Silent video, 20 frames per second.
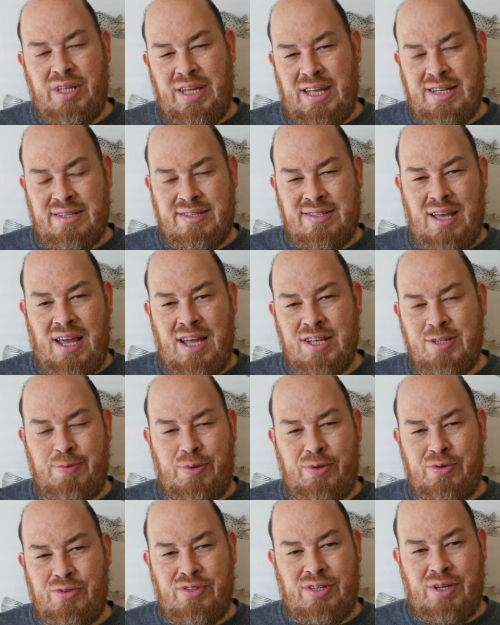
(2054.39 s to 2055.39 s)
when they had
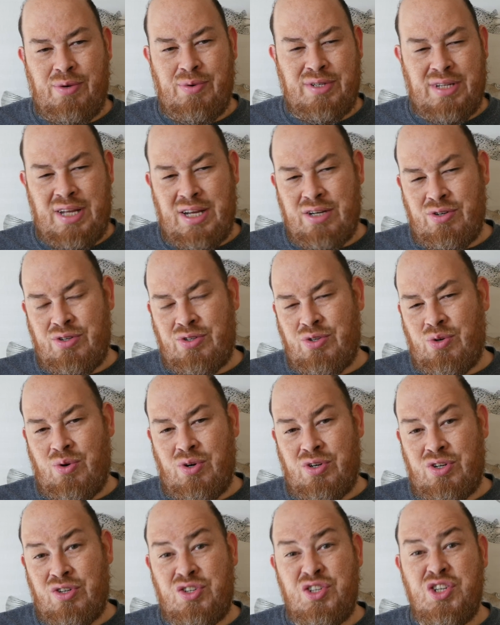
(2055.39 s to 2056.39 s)
signs posted they were dangerous
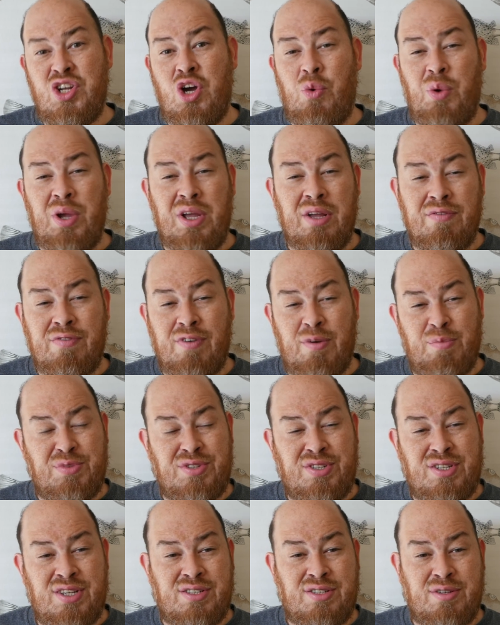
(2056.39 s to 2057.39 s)
or just knowing
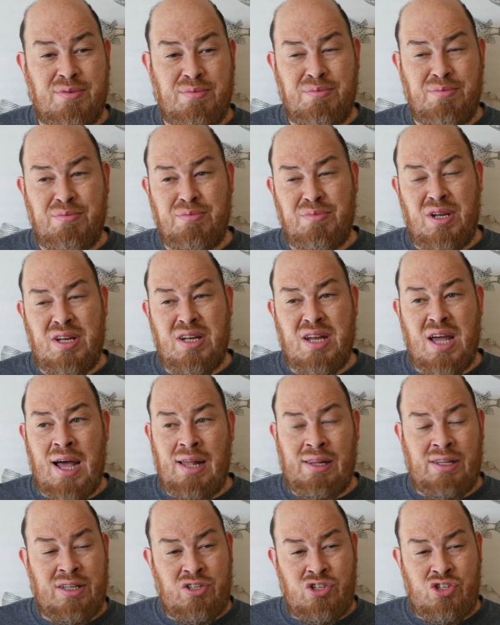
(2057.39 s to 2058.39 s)
from system
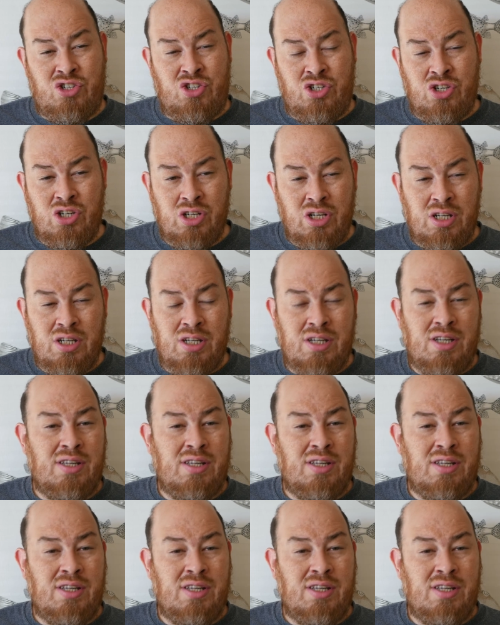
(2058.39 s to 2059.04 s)
knowledge